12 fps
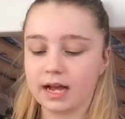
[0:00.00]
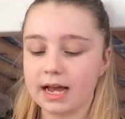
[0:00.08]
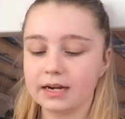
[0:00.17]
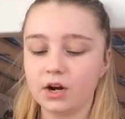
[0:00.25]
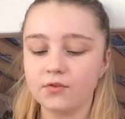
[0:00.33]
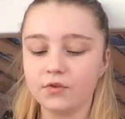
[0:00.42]

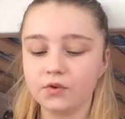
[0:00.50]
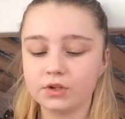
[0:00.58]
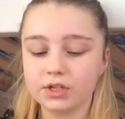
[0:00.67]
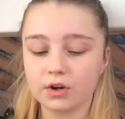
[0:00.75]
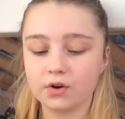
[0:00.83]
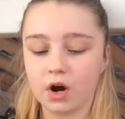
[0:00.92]
And I've
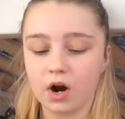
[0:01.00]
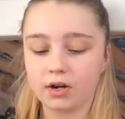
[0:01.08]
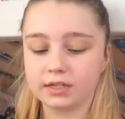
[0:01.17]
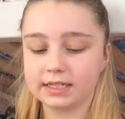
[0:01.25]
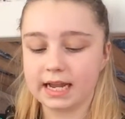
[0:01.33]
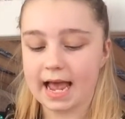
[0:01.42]
also
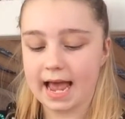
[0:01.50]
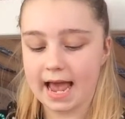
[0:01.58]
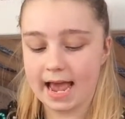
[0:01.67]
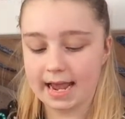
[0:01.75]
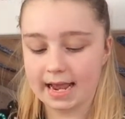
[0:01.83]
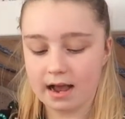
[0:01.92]
got
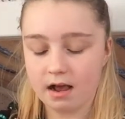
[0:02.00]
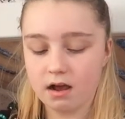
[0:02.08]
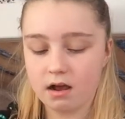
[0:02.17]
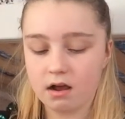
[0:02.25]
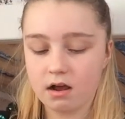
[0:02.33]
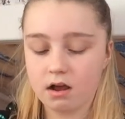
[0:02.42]
a
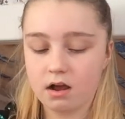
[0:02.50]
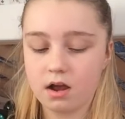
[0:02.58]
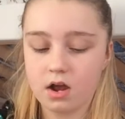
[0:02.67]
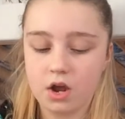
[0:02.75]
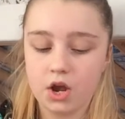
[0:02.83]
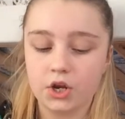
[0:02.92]

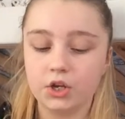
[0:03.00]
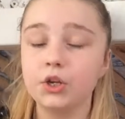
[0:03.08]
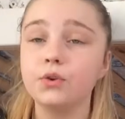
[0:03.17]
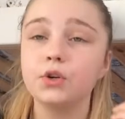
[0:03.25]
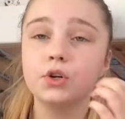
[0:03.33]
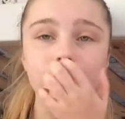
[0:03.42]

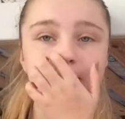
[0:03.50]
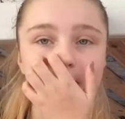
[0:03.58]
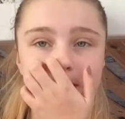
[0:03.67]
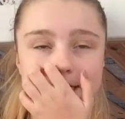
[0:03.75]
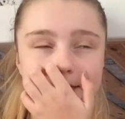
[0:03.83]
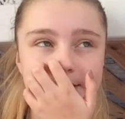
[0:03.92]
unicorn
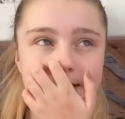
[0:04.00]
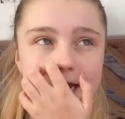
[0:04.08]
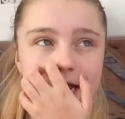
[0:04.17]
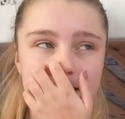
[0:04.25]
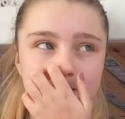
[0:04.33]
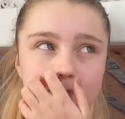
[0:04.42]
mug
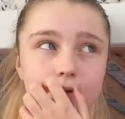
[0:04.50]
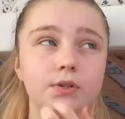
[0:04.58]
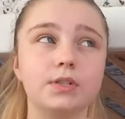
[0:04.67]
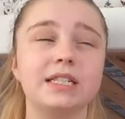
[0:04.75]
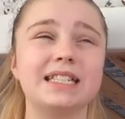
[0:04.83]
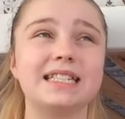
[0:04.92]
downstairs,
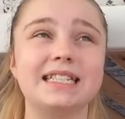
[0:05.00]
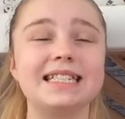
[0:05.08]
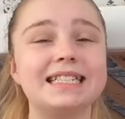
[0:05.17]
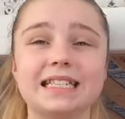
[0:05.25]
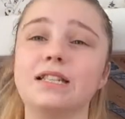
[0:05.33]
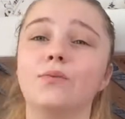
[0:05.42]
but
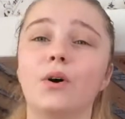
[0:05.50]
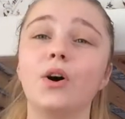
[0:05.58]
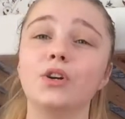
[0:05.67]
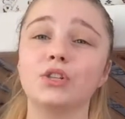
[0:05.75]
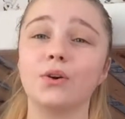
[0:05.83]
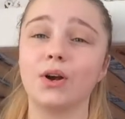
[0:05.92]
it's in the
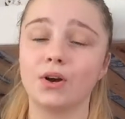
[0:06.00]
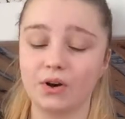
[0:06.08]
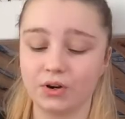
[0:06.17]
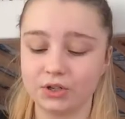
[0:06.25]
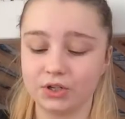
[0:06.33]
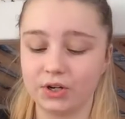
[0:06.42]
wash, so I
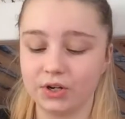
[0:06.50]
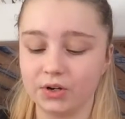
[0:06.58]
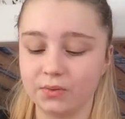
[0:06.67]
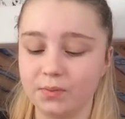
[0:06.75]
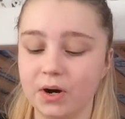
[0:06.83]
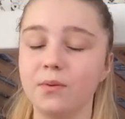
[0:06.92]
can't show
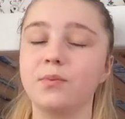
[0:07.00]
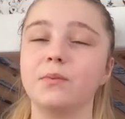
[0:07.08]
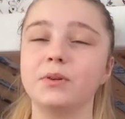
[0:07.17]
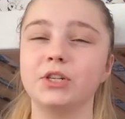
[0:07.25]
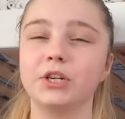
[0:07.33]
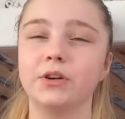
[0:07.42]
you. But I'll
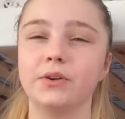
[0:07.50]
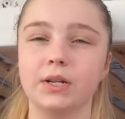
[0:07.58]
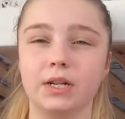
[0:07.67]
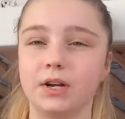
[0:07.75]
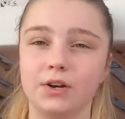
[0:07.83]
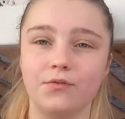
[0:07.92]
probably show you
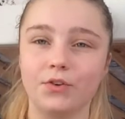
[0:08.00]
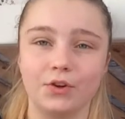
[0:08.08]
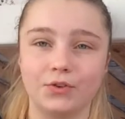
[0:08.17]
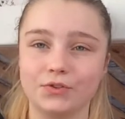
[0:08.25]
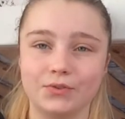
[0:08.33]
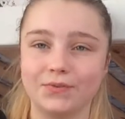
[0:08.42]
in like a
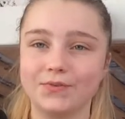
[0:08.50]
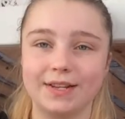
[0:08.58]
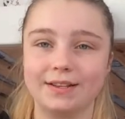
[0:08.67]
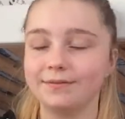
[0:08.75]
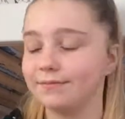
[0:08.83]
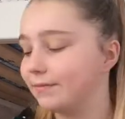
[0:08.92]
vlog or
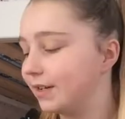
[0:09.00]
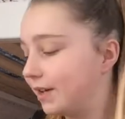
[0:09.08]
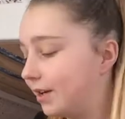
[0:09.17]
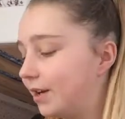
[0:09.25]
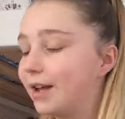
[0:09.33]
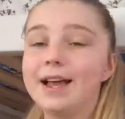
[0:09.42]
something.
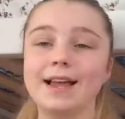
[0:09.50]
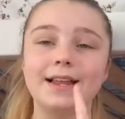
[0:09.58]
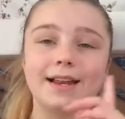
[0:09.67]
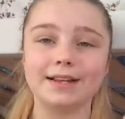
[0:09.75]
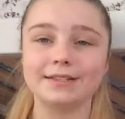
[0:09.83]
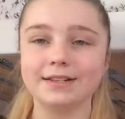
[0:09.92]

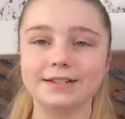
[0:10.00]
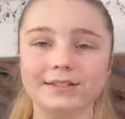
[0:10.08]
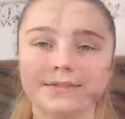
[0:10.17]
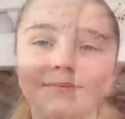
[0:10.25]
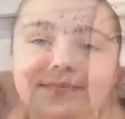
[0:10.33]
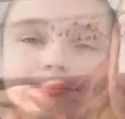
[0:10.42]
Next item.